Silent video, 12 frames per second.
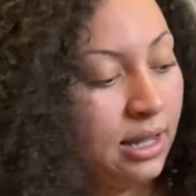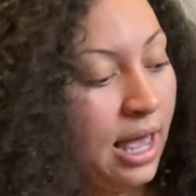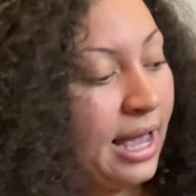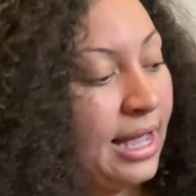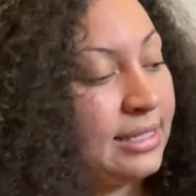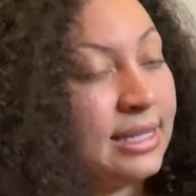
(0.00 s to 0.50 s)

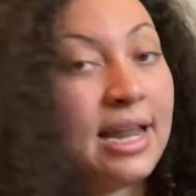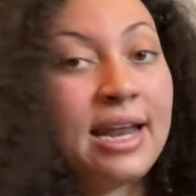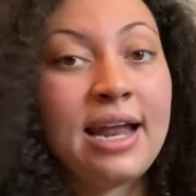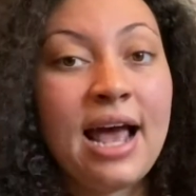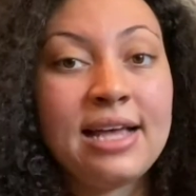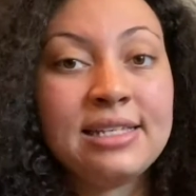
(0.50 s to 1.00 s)
Like I said, it
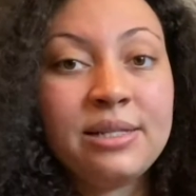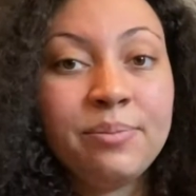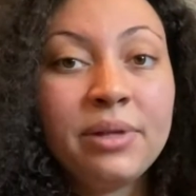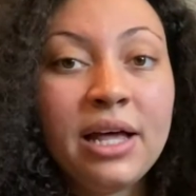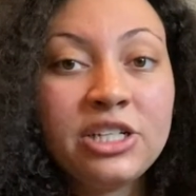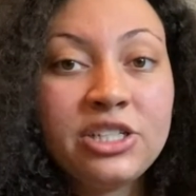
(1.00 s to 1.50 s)
has the
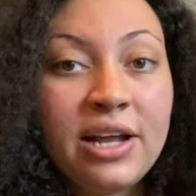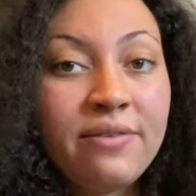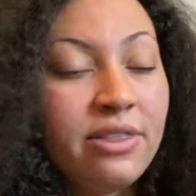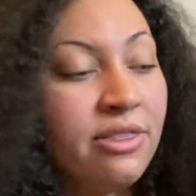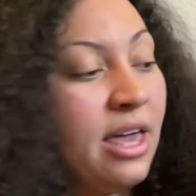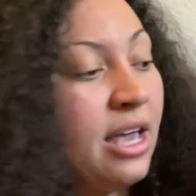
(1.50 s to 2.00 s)
blush and
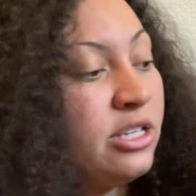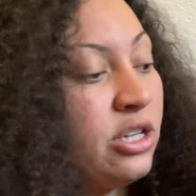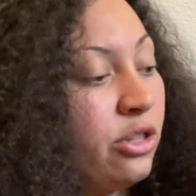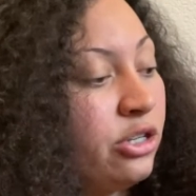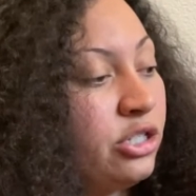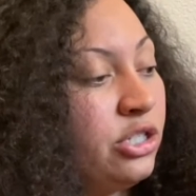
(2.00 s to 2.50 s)
everything. So
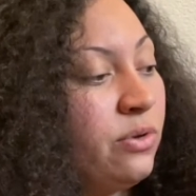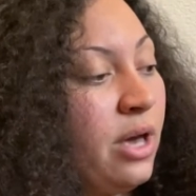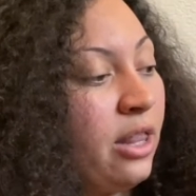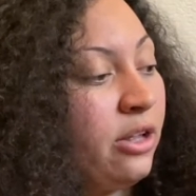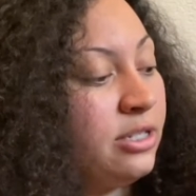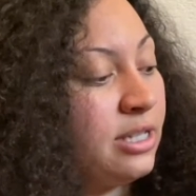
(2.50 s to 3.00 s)
there's two
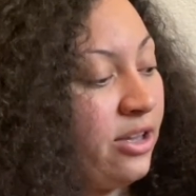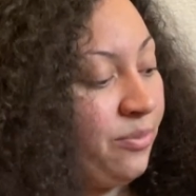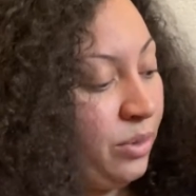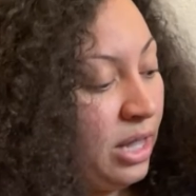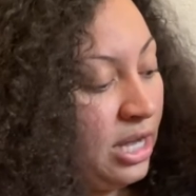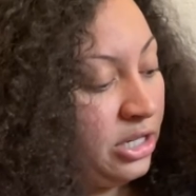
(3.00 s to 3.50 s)
colors of
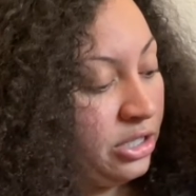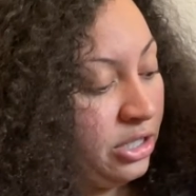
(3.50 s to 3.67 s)
blush.